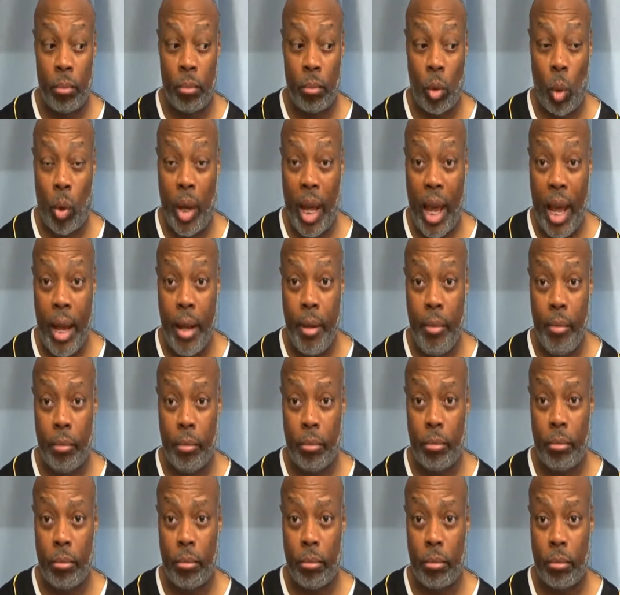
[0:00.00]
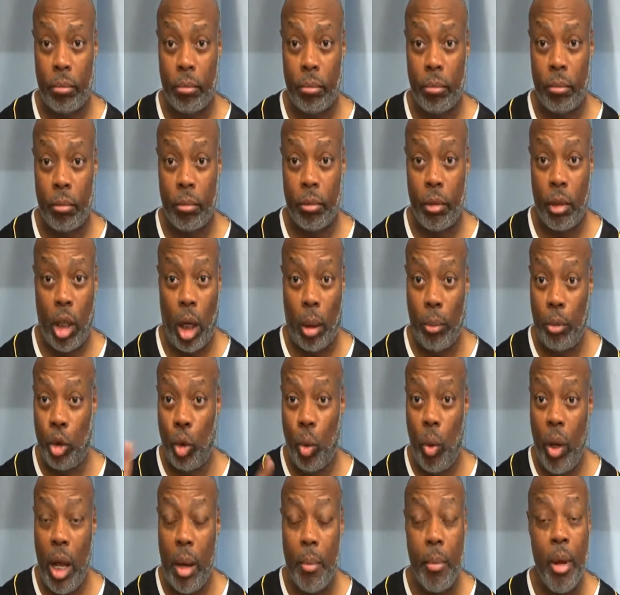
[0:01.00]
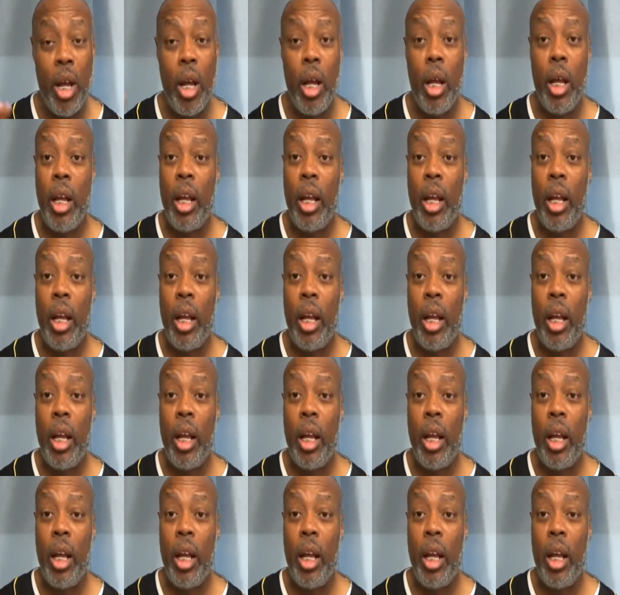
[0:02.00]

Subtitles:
okay? Come through him.